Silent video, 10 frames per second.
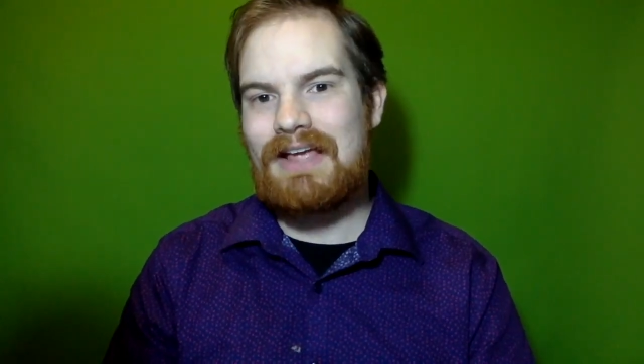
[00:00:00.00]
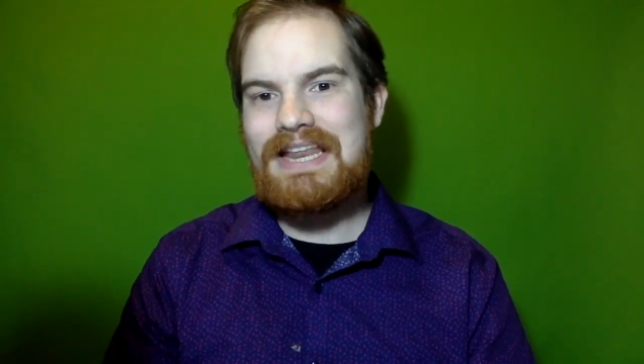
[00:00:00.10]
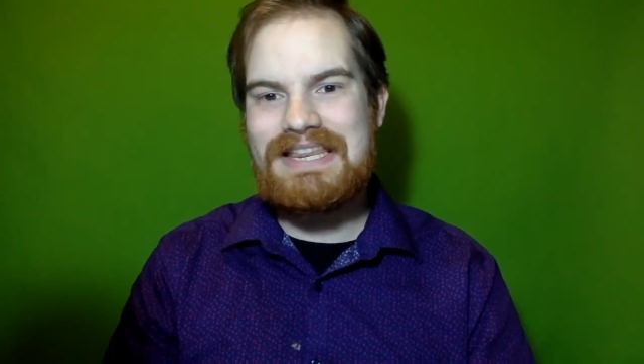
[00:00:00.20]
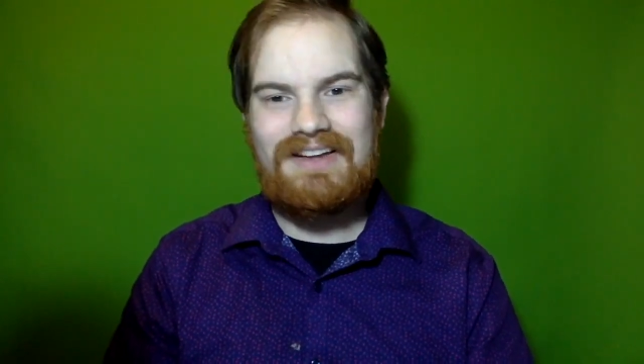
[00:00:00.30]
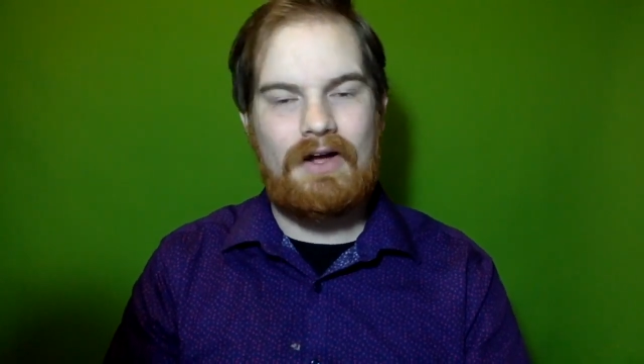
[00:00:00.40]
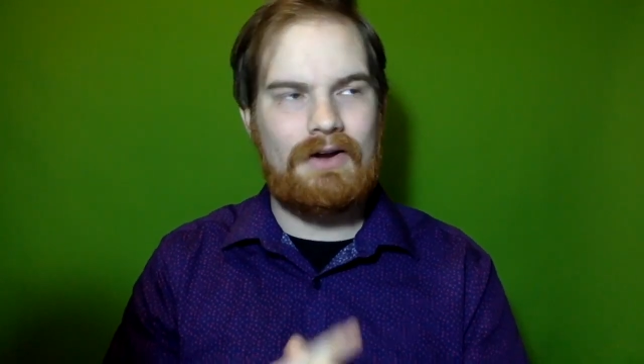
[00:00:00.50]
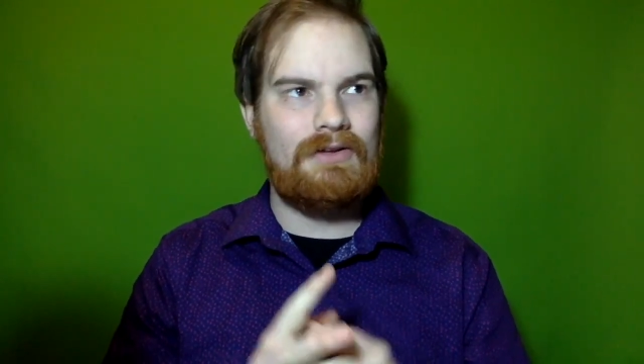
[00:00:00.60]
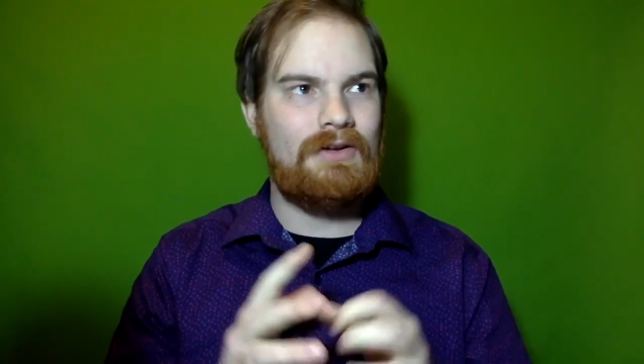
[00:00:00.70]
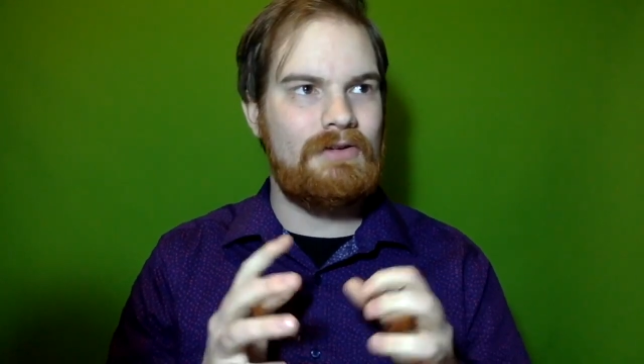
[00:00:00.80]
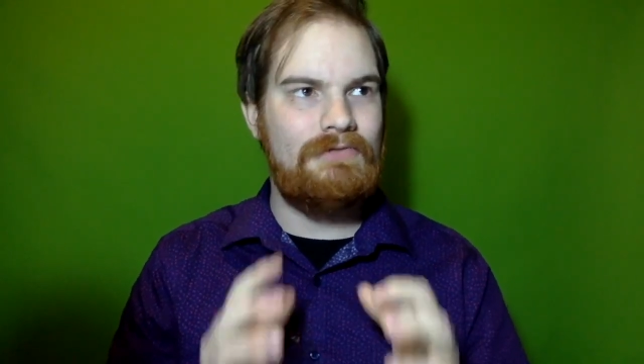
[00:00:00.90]
and not
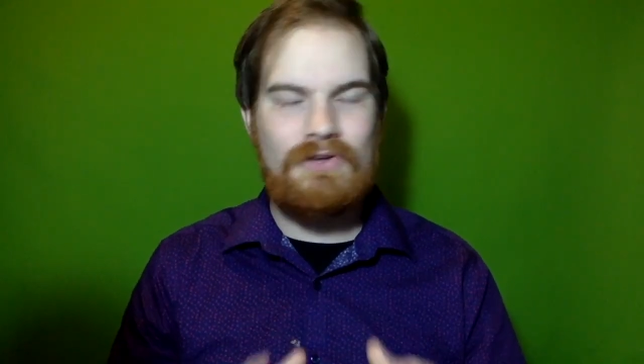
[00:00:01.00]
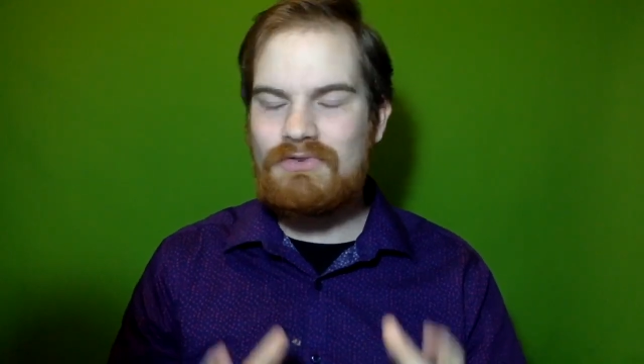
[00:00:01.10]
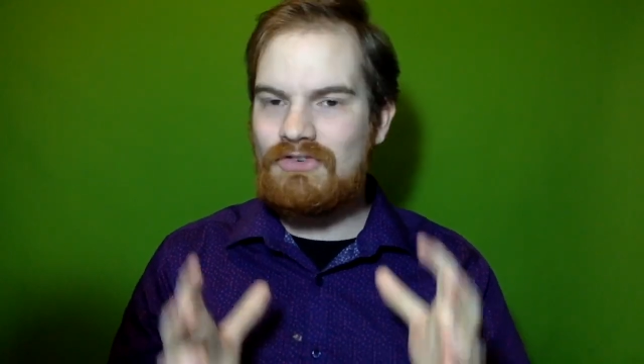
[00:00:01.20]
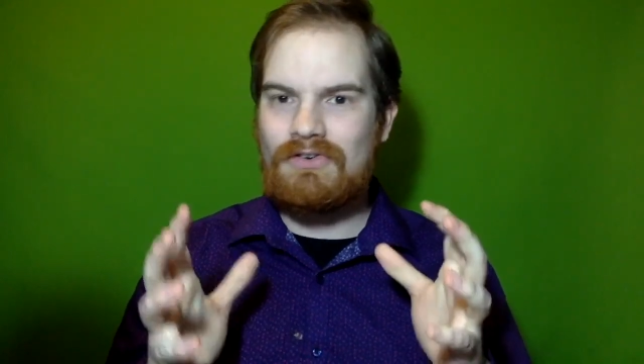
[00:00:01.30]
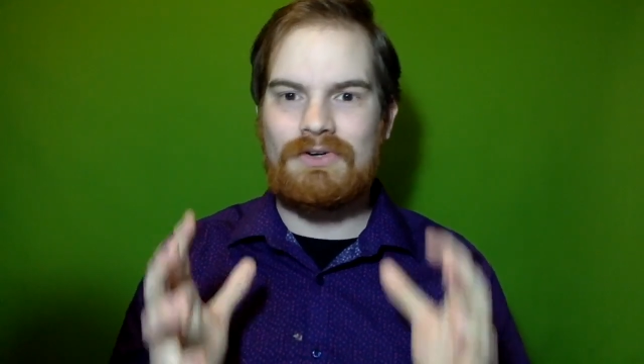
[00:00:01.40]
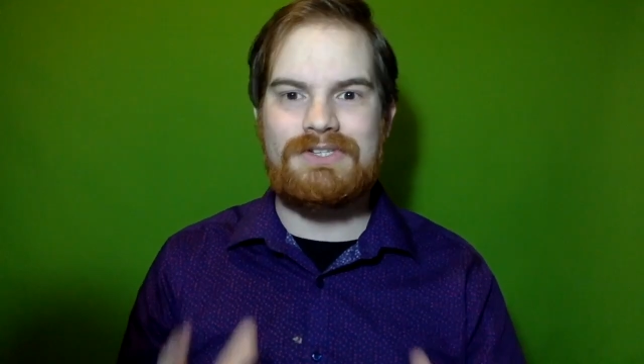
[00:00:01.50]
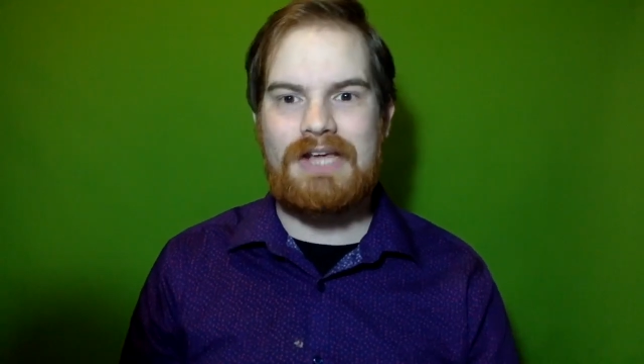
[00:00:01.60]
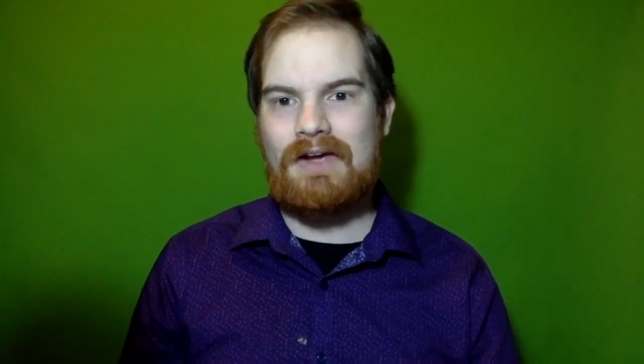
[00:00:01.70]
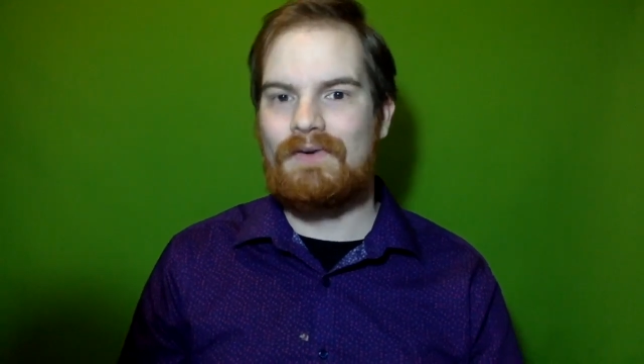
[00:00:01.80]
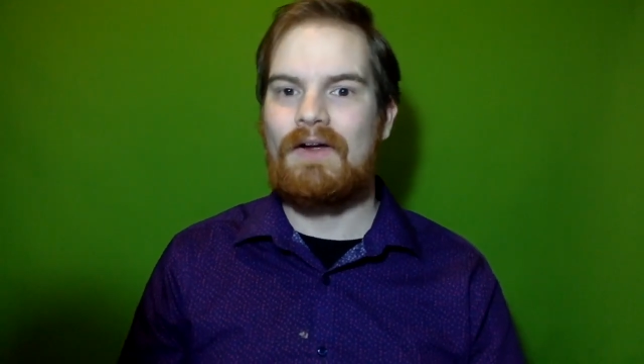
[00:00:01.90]
confusion or
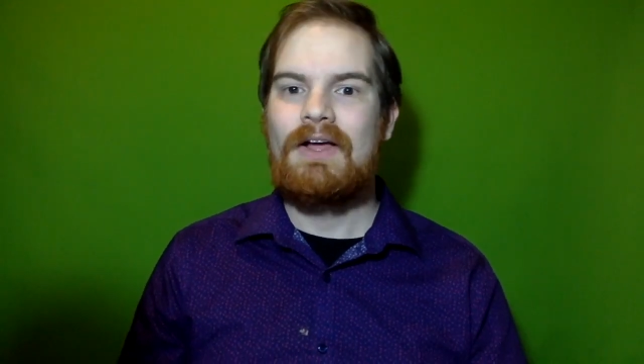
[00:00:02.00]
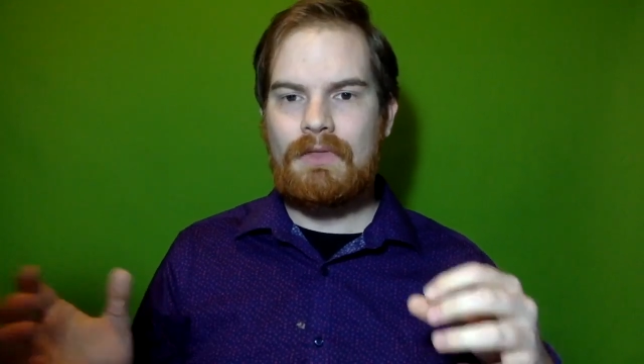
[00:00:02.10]
terror.